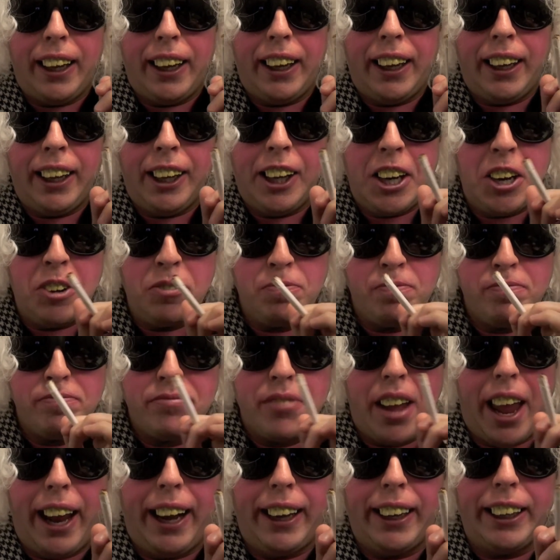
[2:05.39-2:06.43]

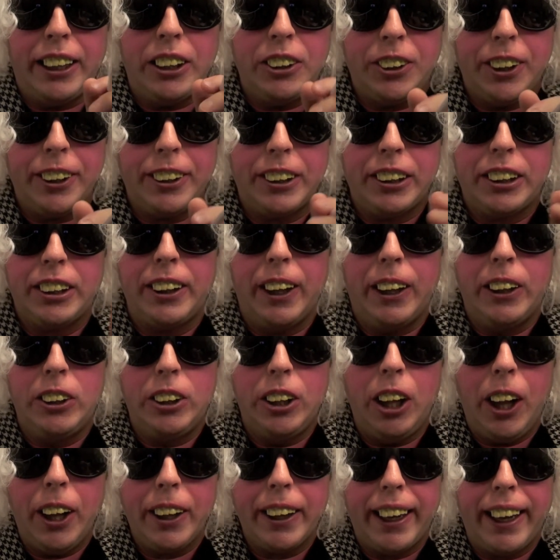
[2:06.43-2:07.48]
And he just, the
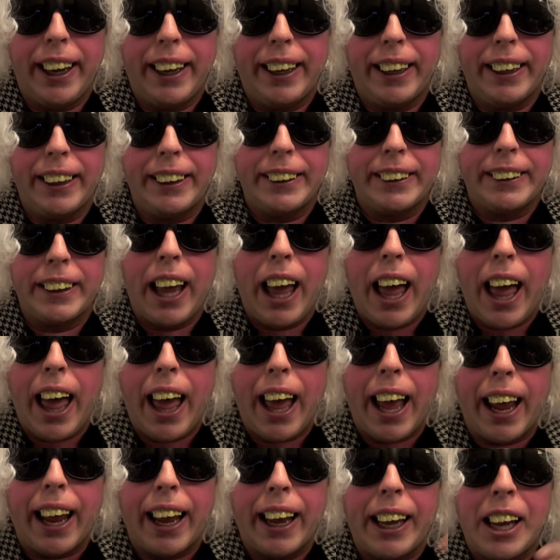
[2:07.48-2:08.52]
look in his
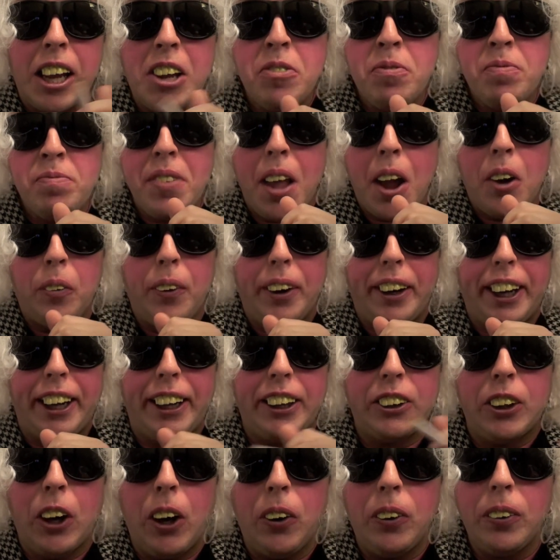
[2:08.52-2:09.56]
eye when he
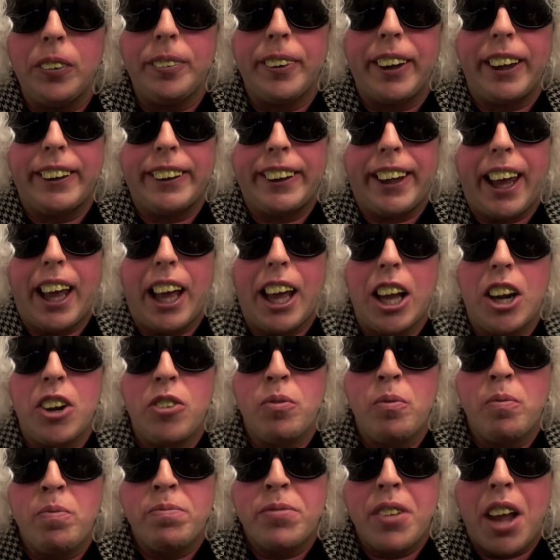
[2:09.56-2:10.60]
told me that.
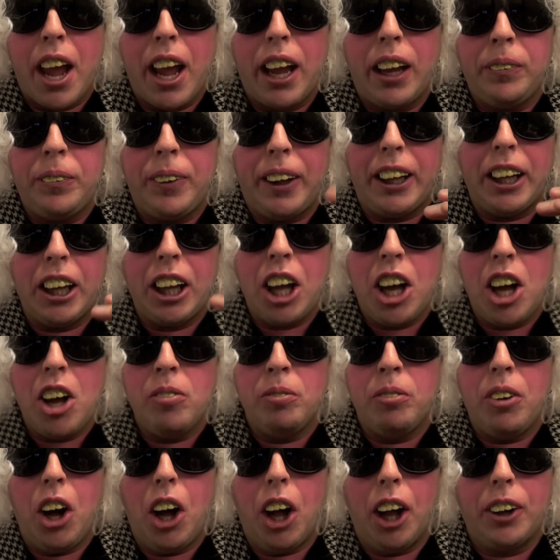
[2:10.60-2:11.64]
I mean,
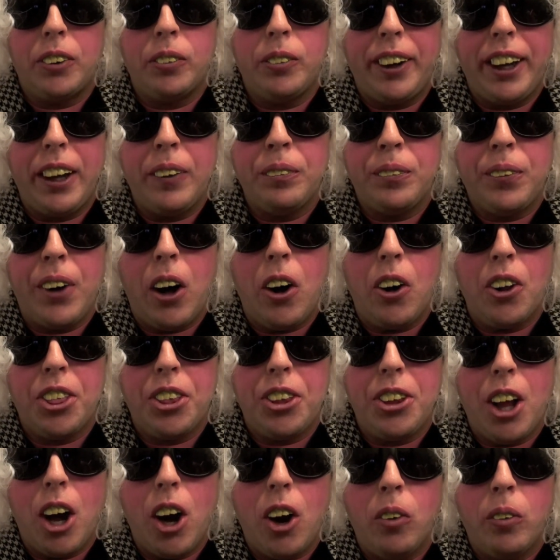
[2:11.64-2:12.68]
come on, we both
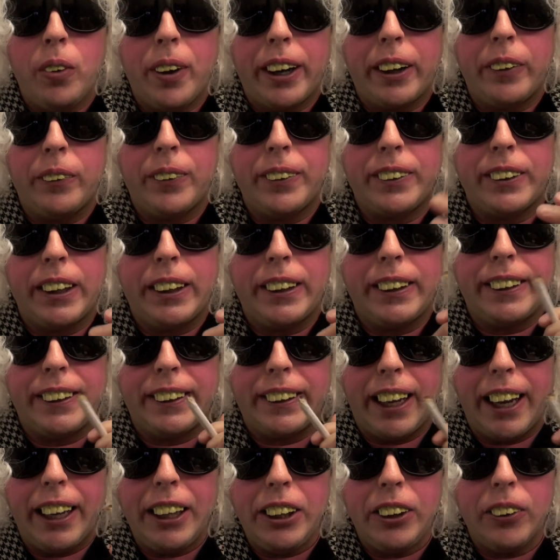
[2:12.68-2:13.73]
know what he was
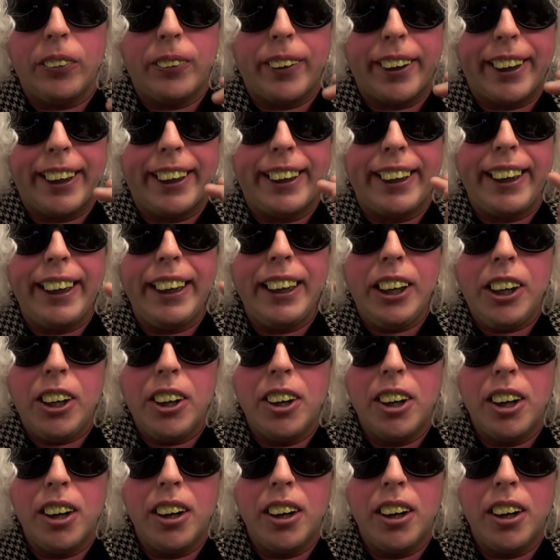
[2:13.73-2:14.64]
insinuating.